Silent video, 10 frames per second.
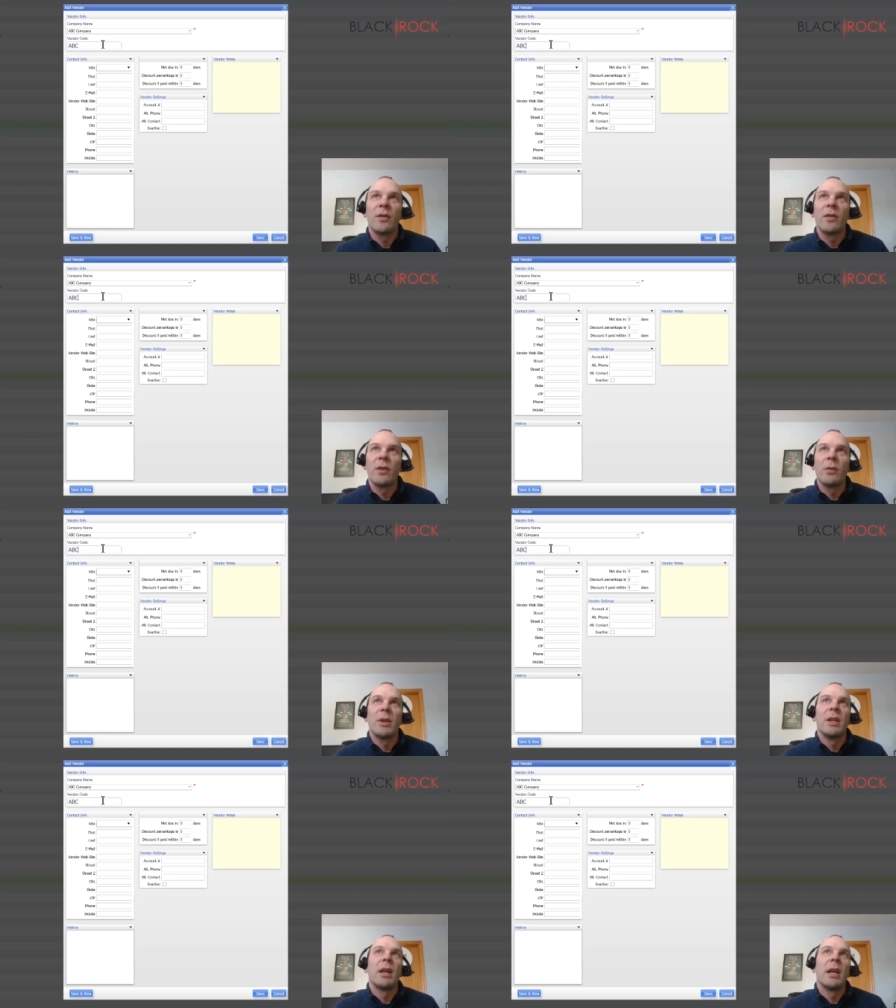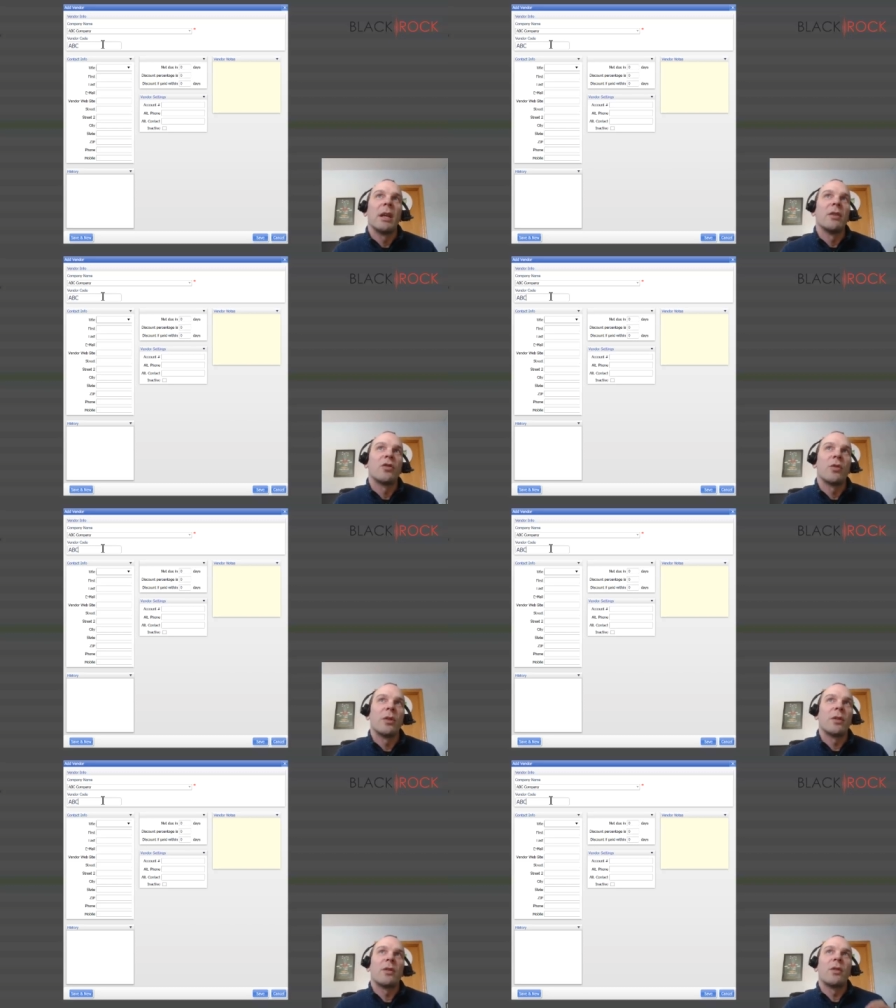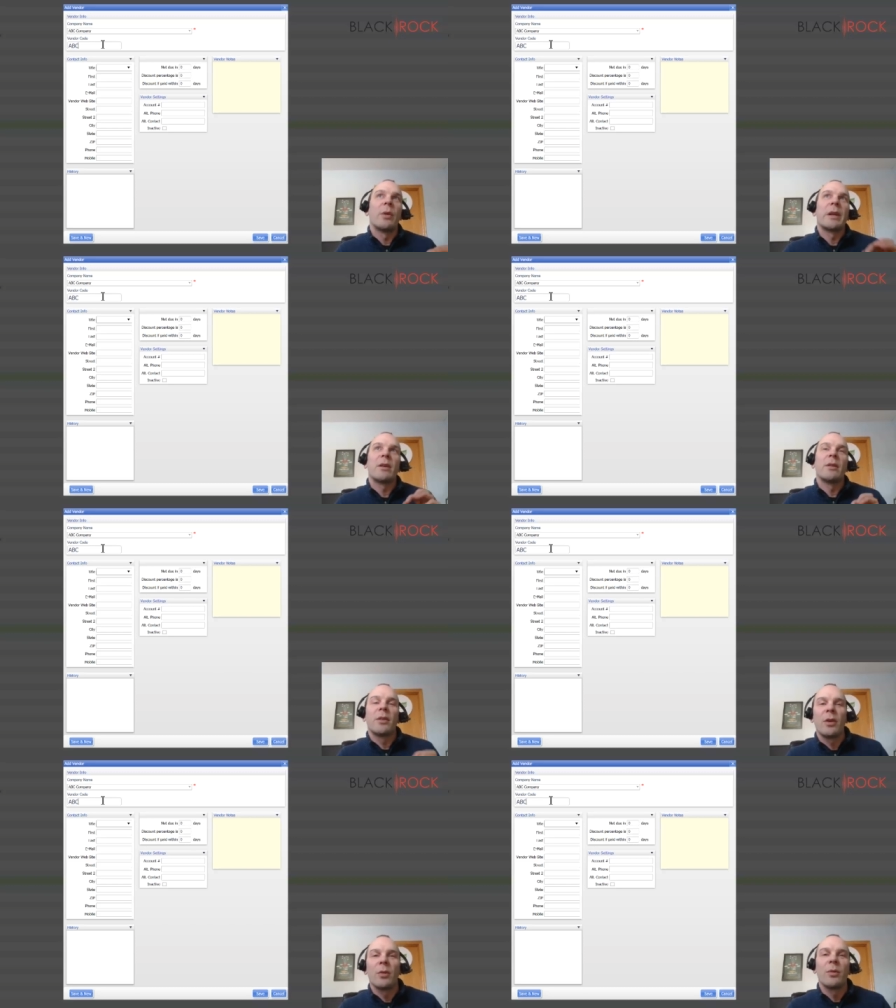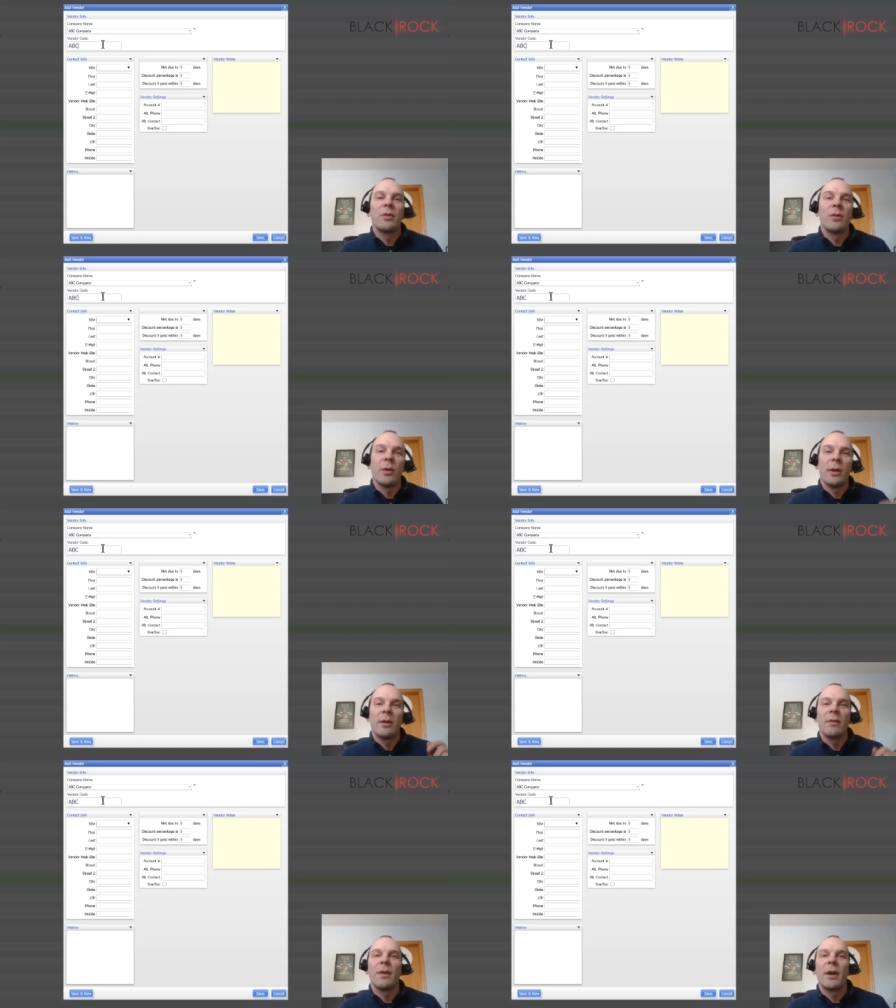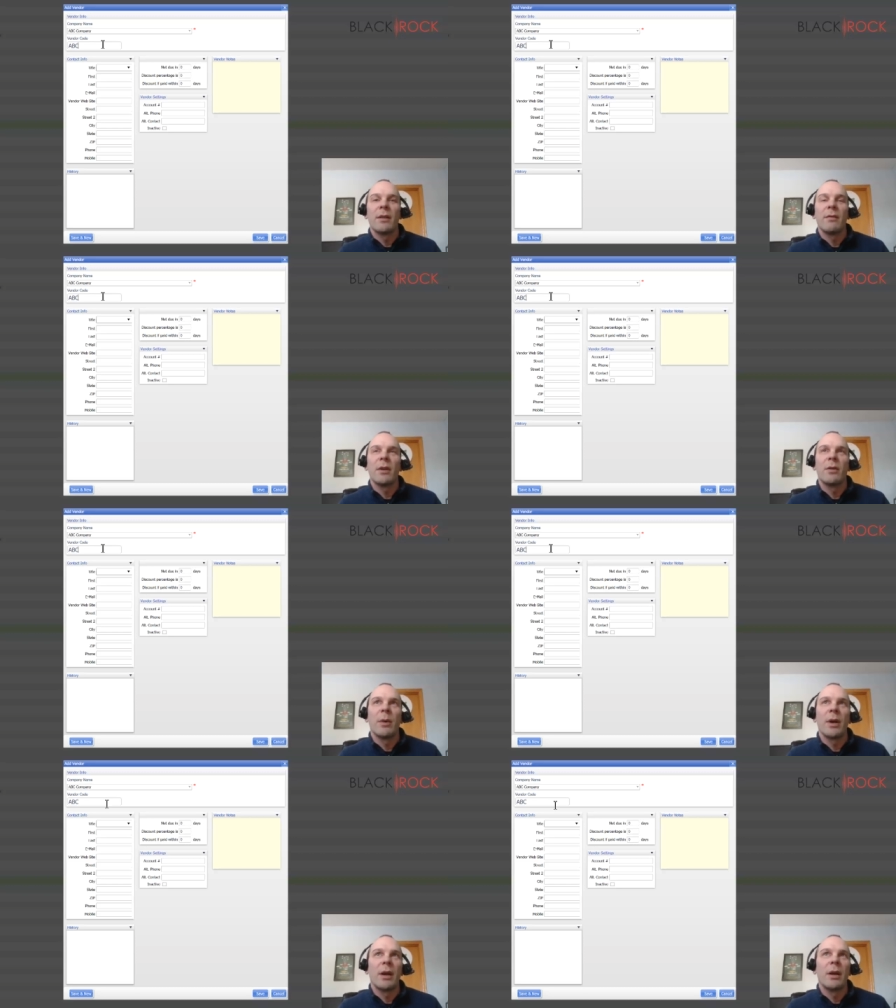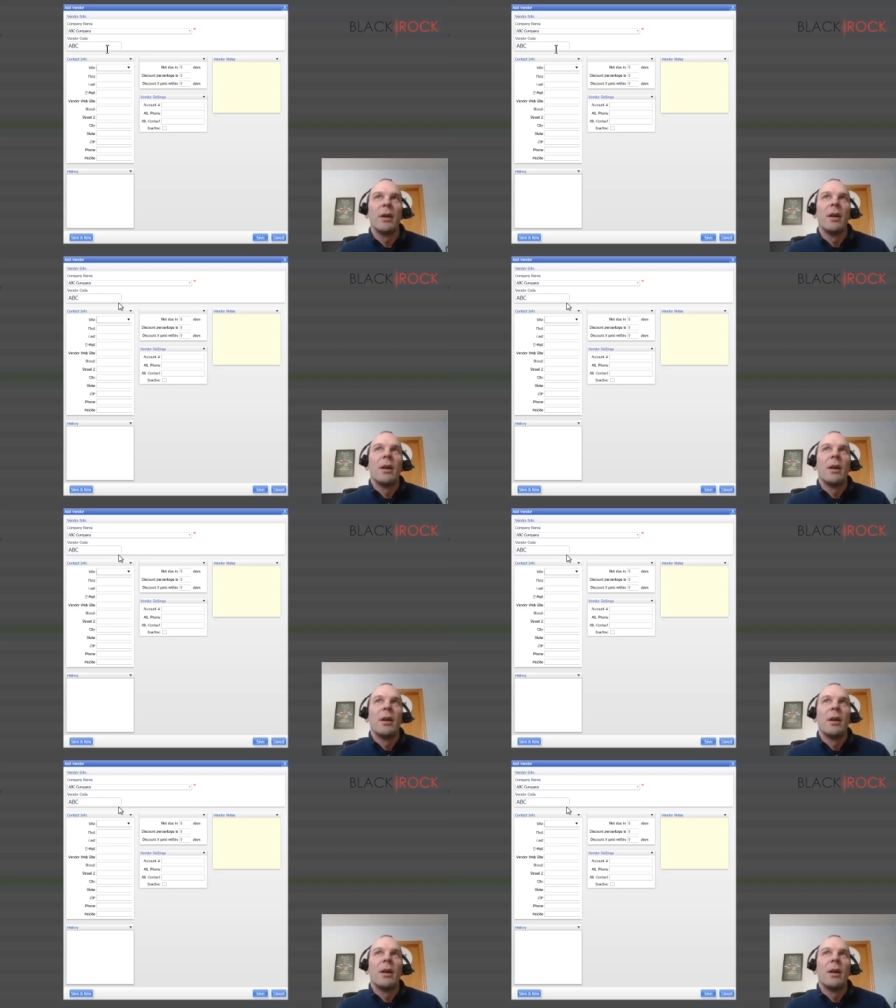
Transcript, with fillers: just going to be a short, quick code to identify the vendor by.